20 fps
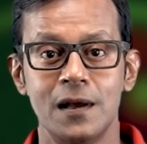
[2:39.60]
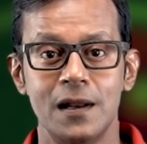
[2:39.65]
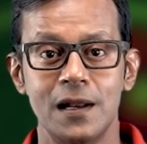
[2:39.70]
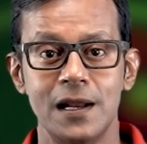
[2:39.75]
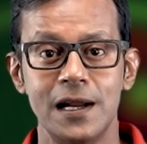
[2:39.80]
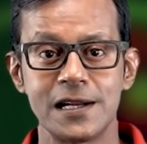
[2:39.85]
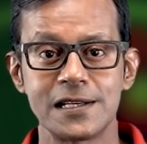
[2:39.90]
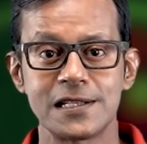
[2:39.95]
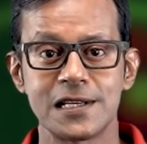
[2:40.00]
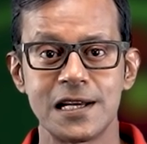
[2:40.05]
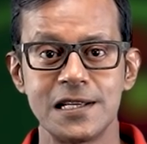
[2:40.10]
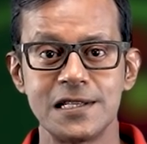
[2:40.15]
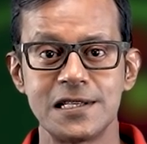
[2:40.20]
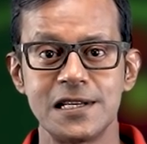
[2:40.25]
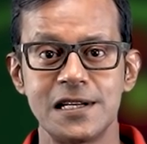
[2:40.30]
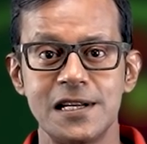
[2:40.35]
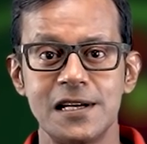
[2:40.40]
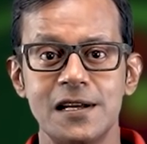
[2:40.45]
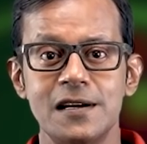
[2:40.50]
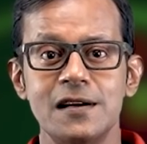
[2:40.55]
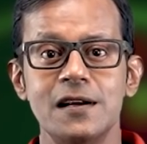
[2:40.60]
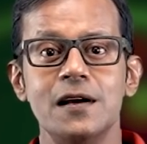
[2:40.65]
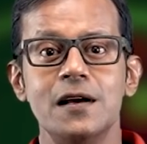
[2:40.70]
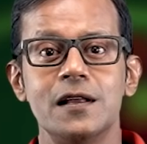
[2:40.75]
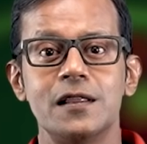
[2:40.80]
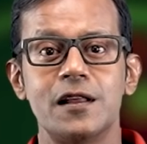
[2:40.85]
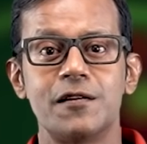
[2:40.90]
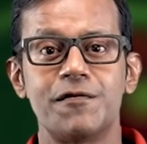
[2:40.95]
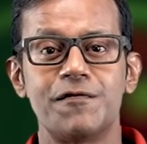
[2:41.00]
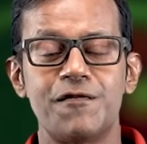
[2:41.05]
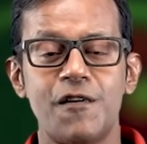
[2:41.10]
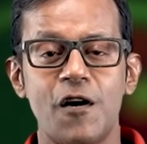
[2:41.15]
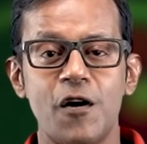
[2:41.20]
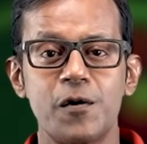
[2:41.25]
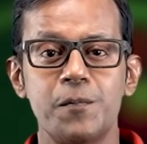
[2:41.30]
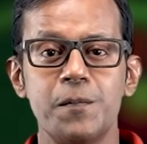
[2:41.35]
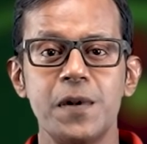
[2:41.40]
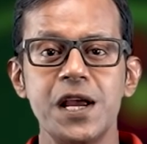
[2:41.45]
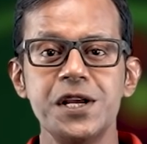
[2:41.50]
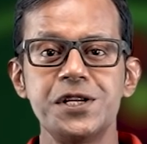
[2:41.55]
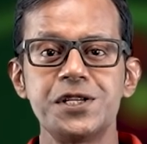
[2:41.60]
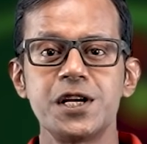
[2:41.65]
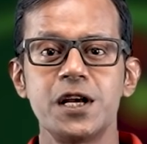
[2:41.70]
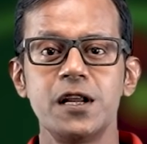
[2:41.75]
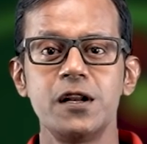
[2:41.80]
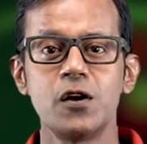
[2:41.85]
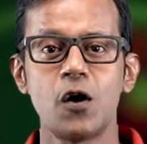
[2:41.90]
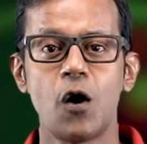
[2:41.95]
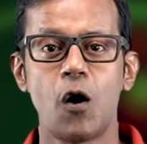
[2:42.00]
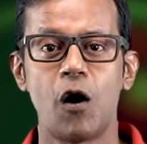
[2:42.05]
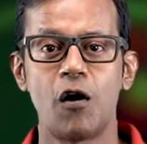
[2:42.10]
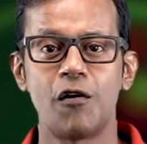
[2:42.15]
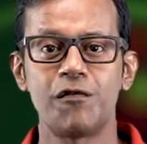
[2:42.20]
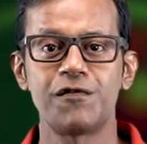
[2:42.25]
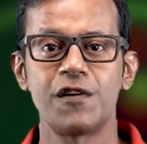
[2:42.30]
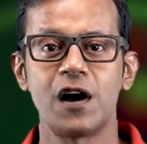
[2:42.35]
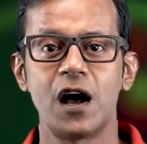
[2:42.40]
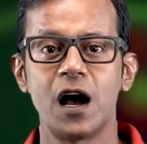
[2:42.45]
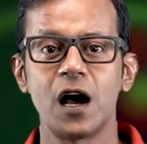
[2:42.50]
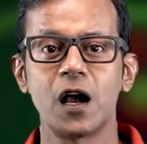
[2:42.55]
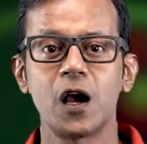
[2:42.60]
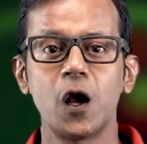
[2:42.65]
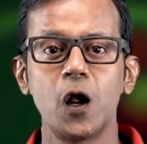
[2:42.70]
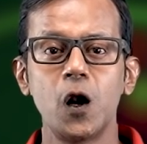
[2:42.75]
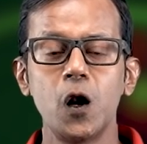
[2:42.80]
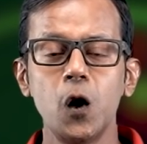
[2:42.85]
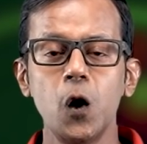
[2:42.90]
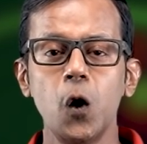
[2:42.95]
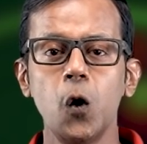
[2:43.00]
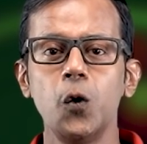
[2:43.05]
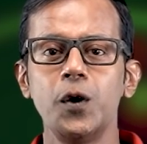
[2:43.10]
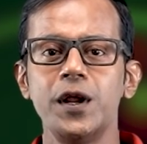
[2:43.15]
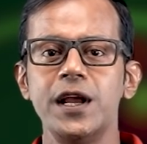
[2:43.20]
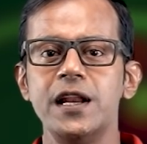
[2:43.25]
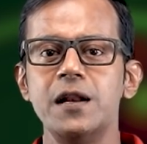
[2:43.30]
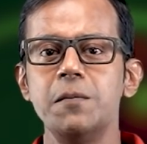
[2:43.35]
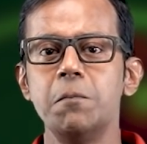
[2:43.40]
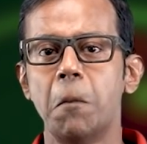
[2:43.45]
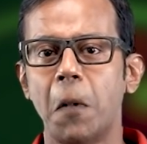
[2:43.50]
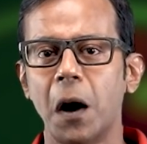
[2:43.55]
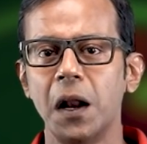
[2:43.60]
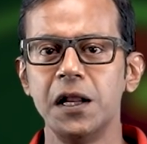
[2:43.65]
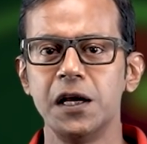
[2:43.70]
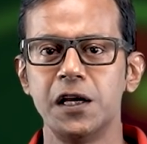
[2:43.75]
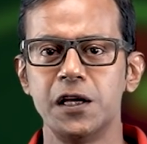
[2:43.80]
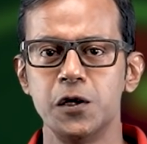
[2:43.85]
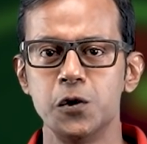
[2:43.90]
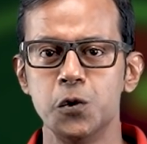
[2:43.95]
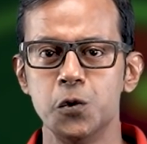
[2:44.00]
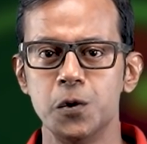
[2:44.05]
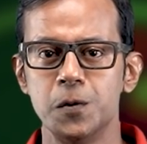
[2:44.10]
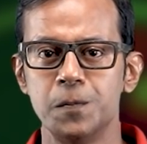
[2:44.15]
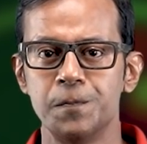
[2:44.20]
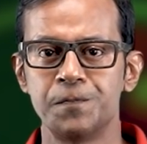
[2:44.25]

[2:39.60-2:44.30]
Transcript: let us consider the formation of a chlorine molecule.